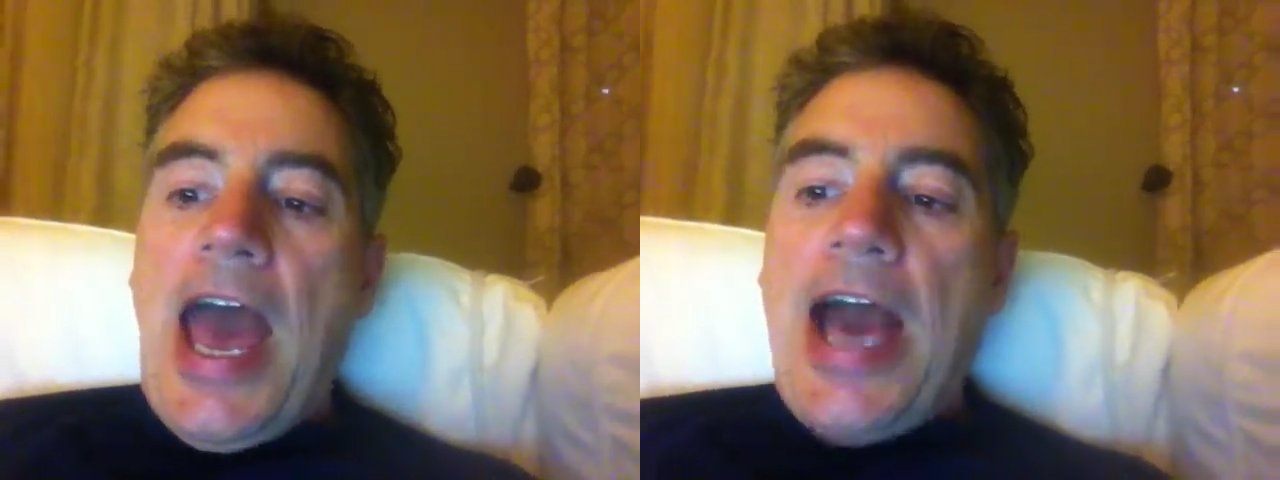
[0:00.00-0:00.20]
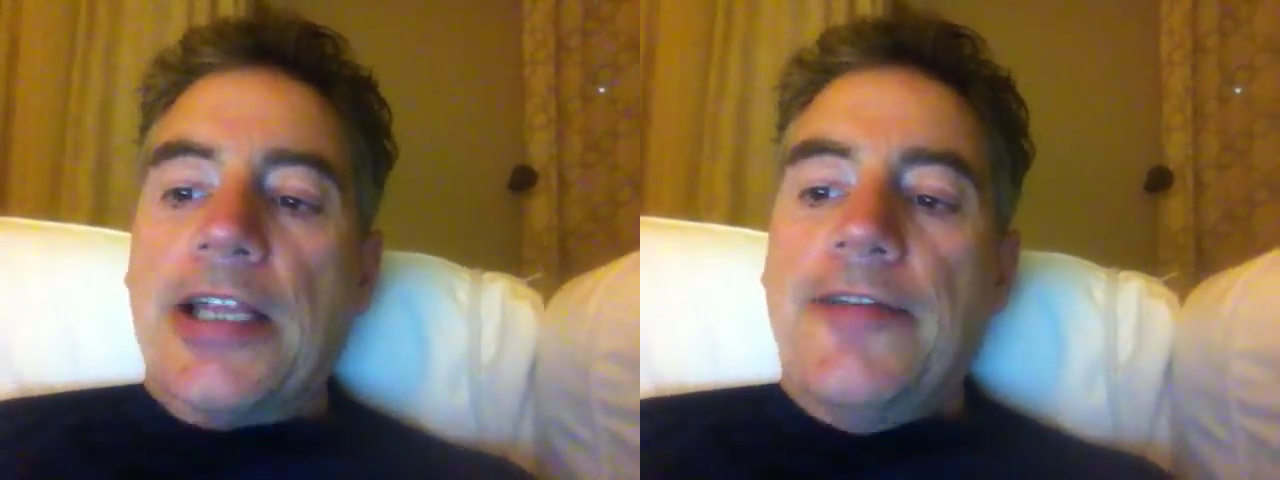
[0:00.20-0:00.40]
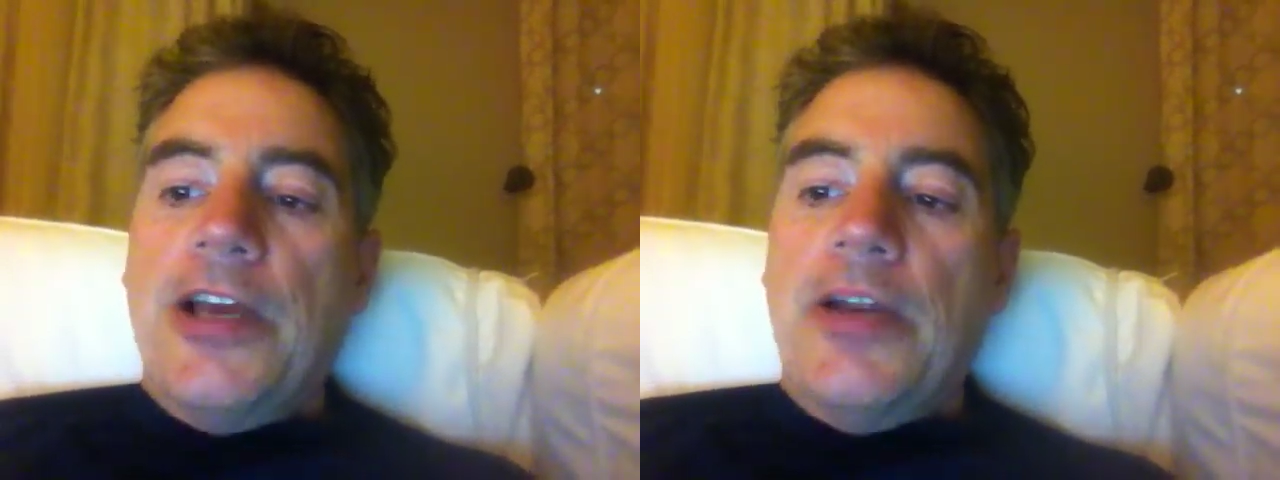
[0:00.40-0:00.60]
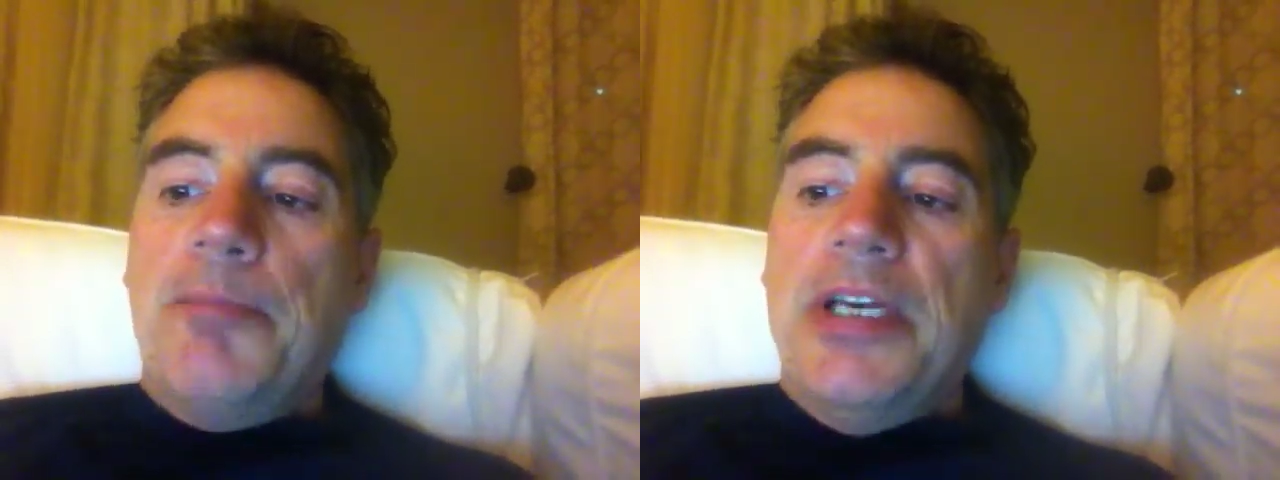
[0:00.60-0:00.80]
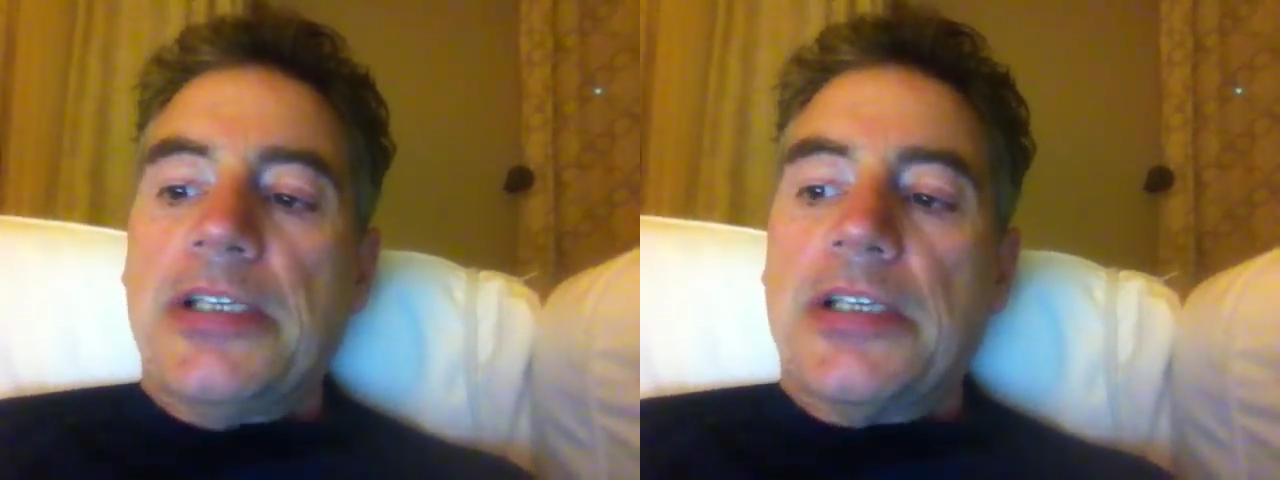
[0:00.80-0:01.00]
Activated
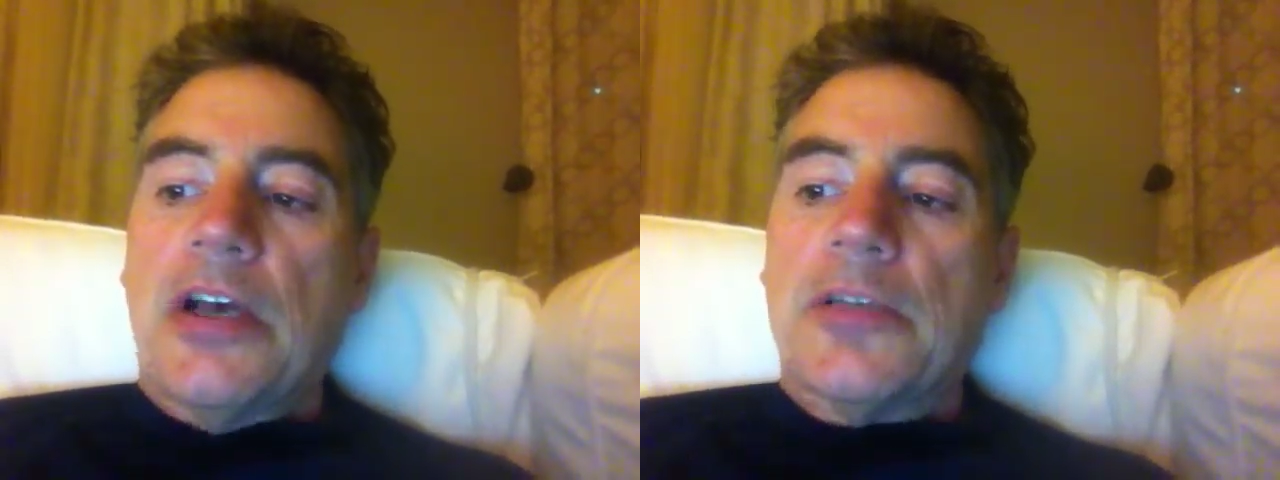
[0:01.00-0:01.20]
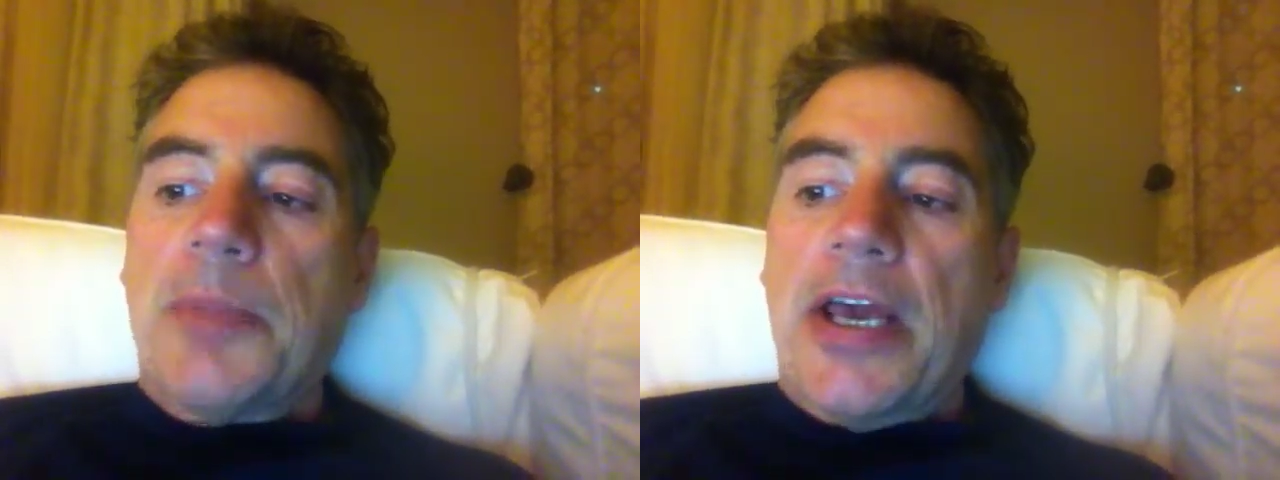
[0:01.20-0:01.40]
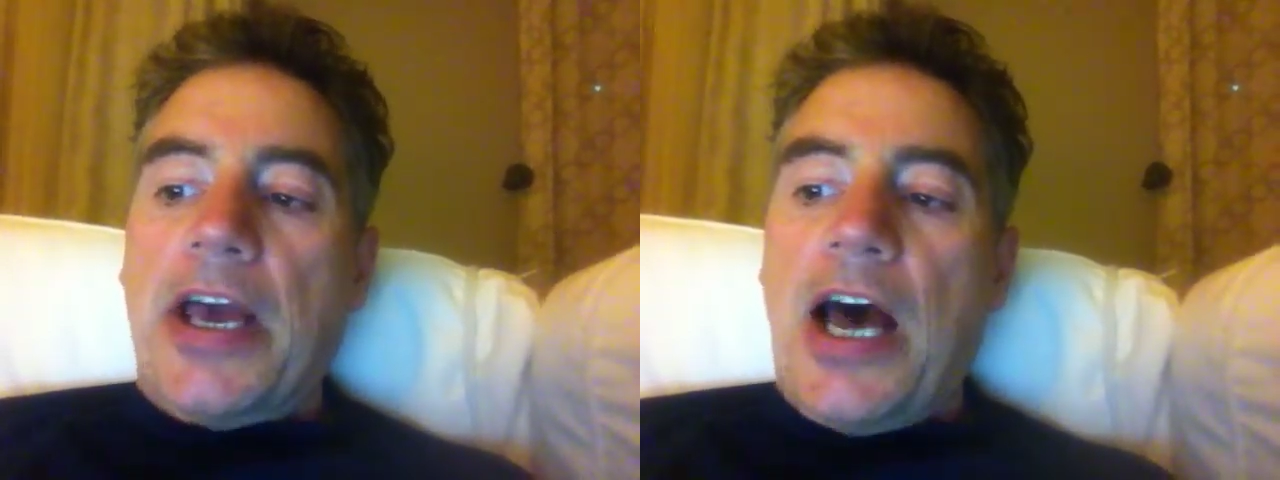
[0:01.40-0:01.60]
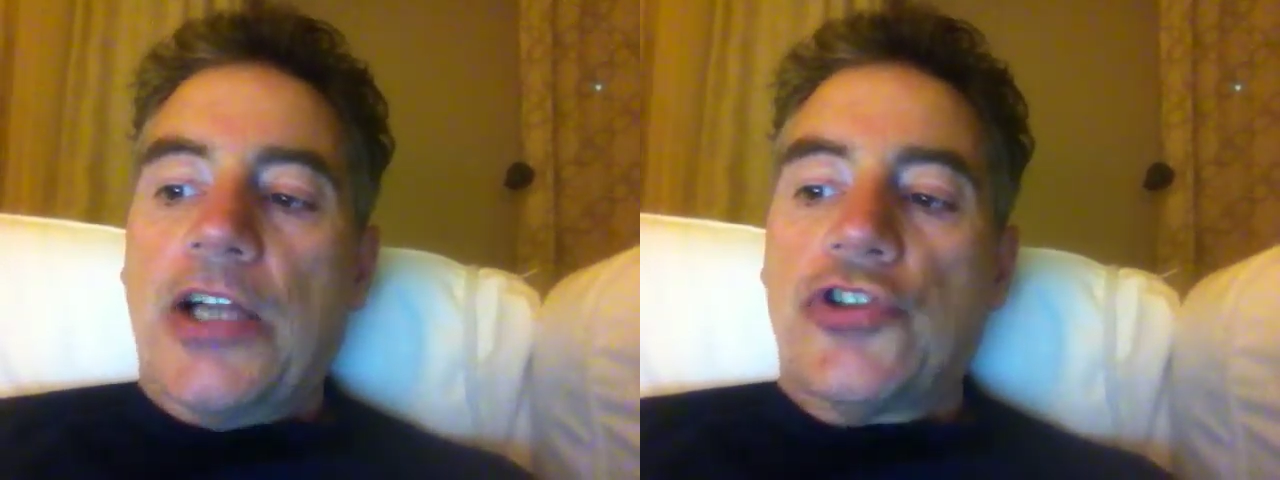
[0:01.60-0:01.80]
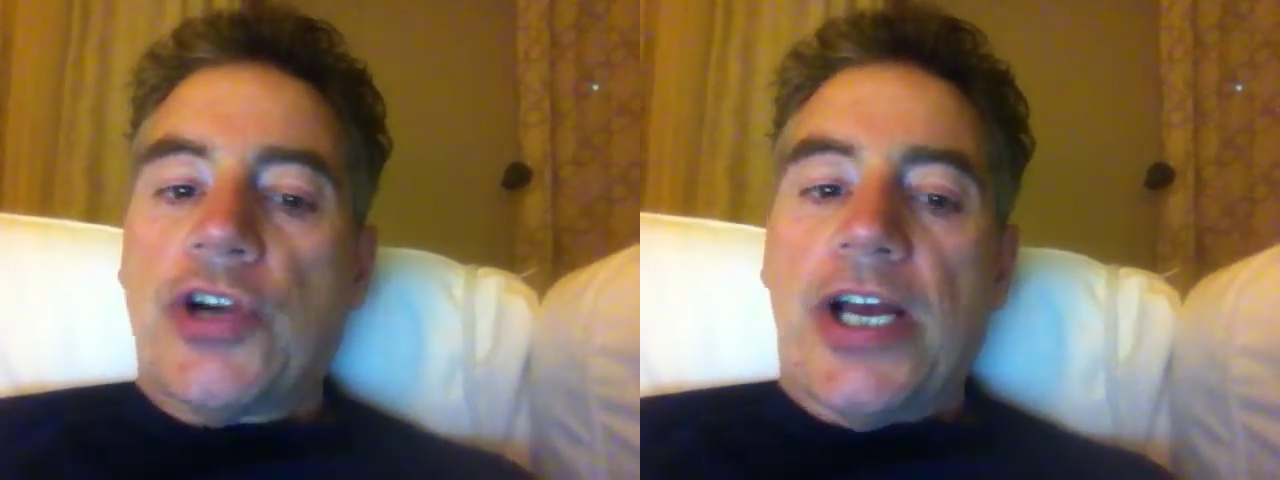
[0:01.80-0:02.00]
B cells, by
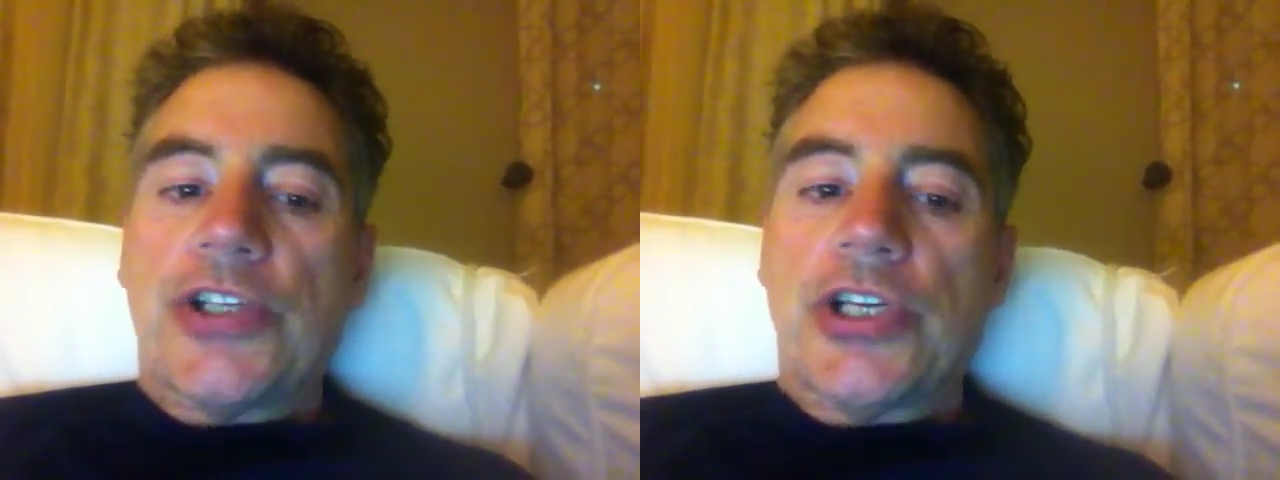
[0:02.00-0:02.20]
contrast,